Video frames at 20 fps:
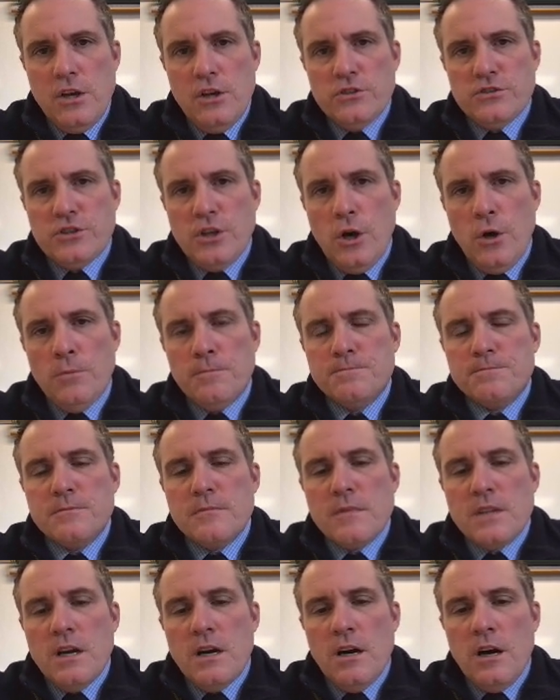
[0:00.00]
So
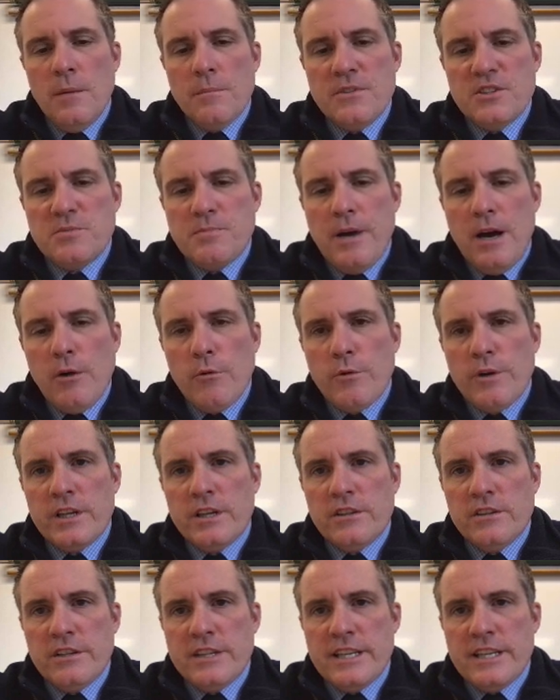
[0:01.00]
this bell
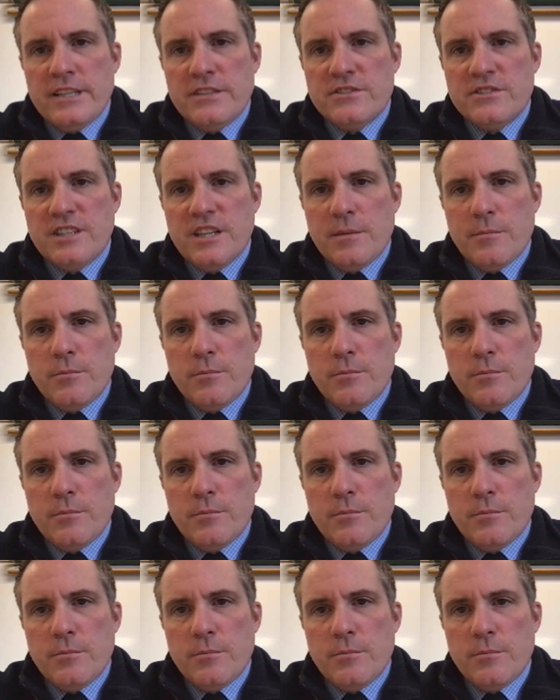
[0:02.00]
ringer link is going to